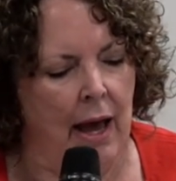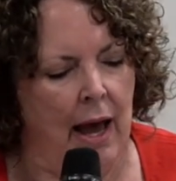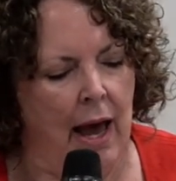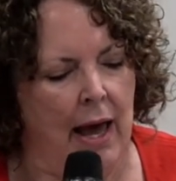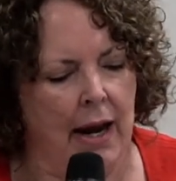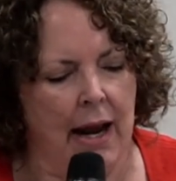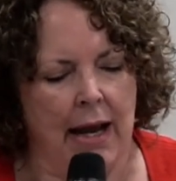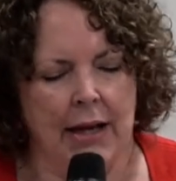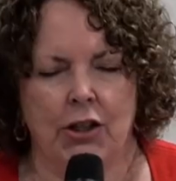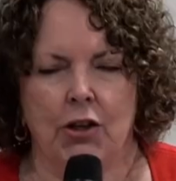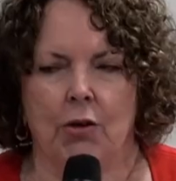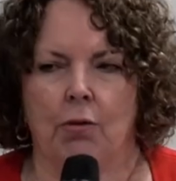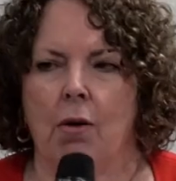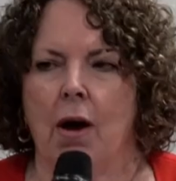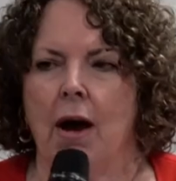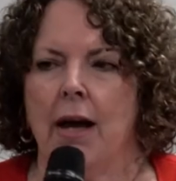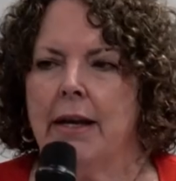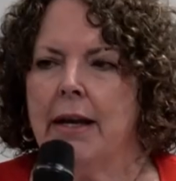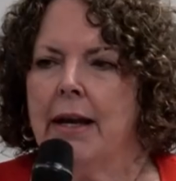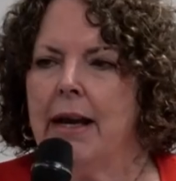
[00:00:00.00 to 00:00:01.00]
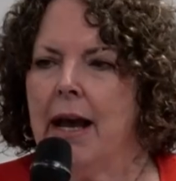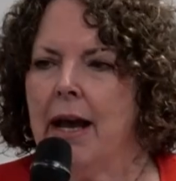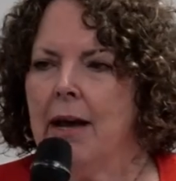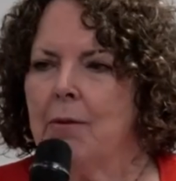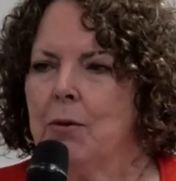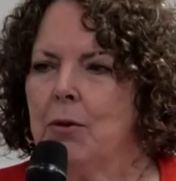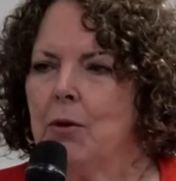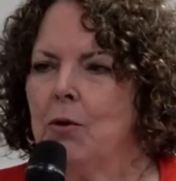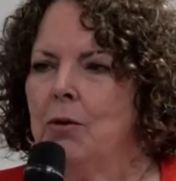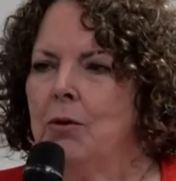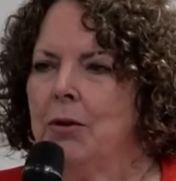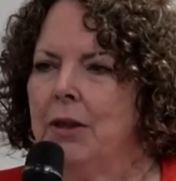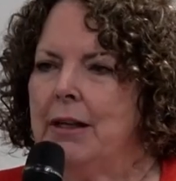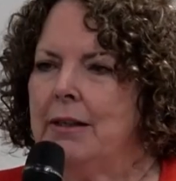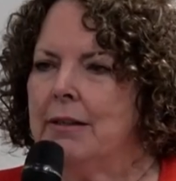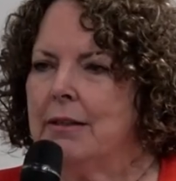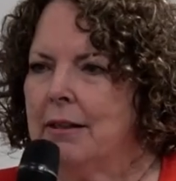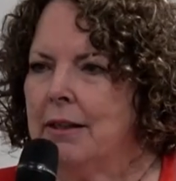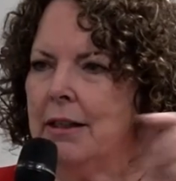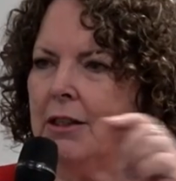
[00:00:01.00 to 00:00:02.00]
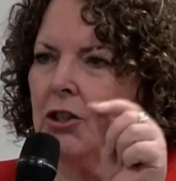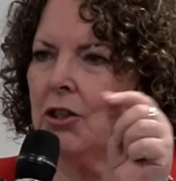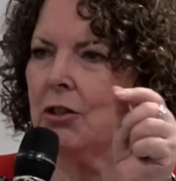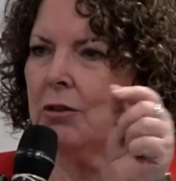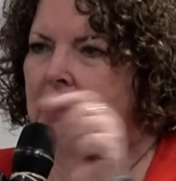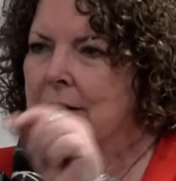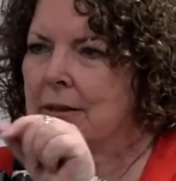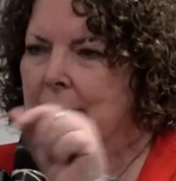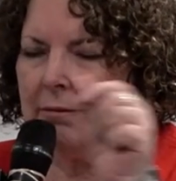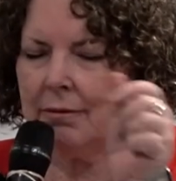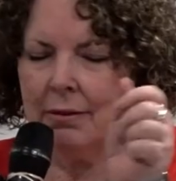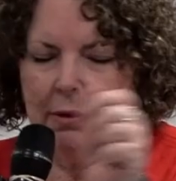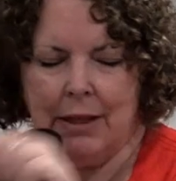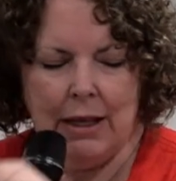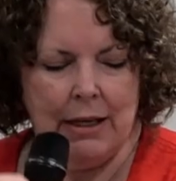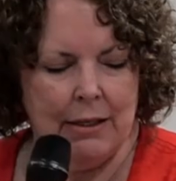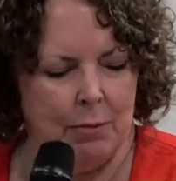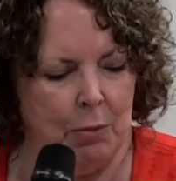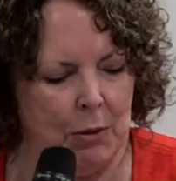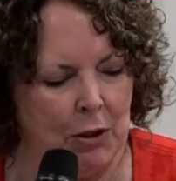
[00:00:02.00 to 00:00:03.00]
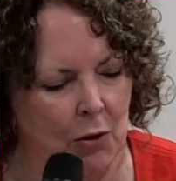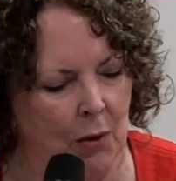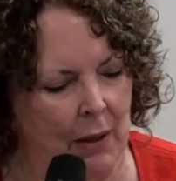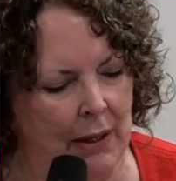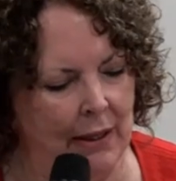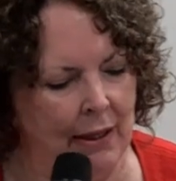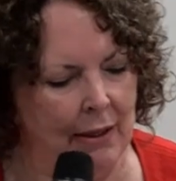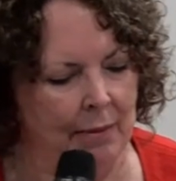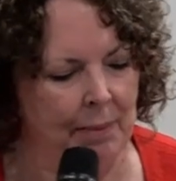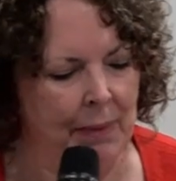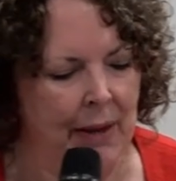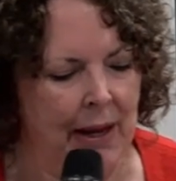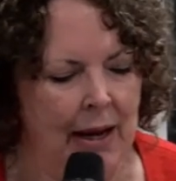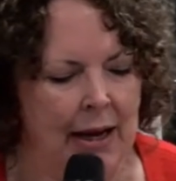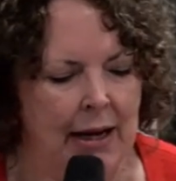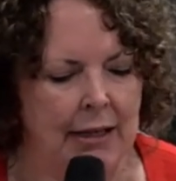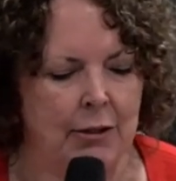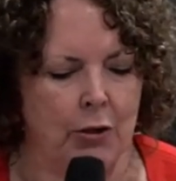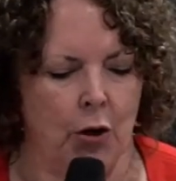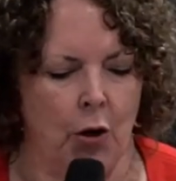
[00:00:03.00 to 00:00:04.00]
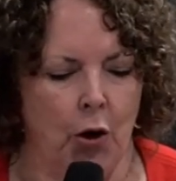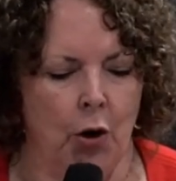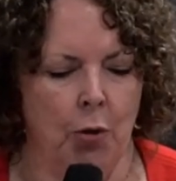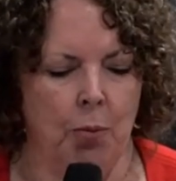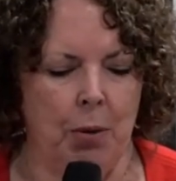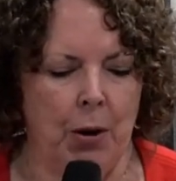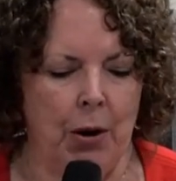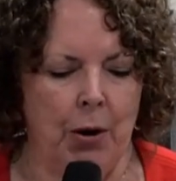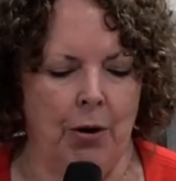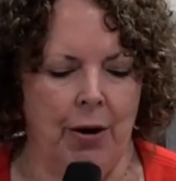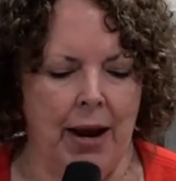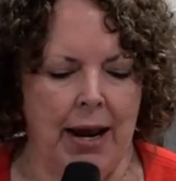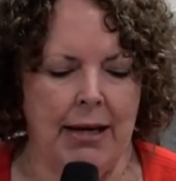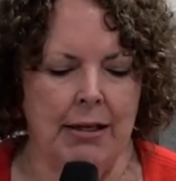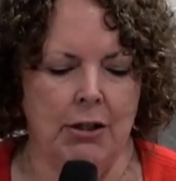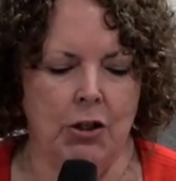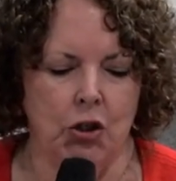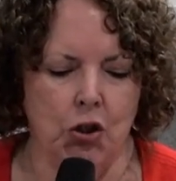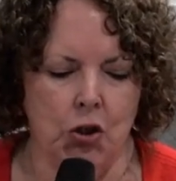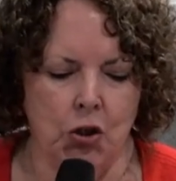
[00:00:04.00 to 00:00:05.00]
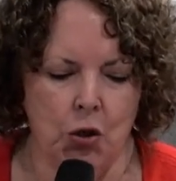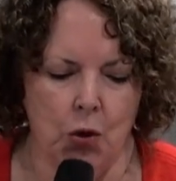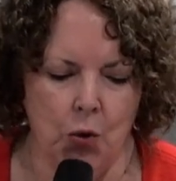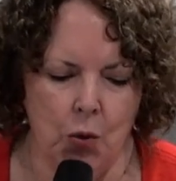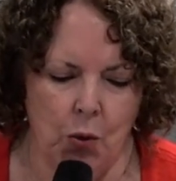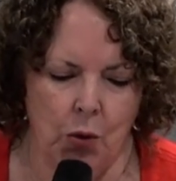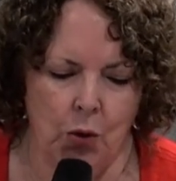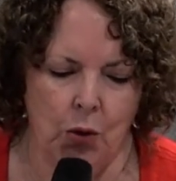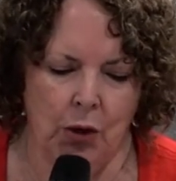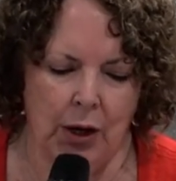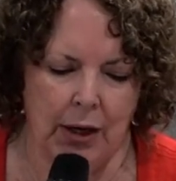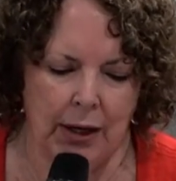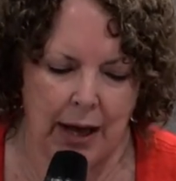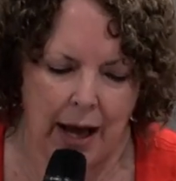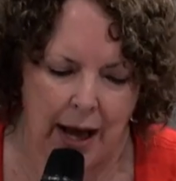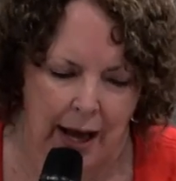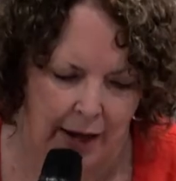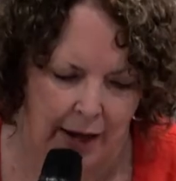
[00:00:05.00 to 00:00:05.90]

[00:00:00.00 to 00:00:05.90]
And I had to write it out with all these initials and things between it. It's Huperentunkano.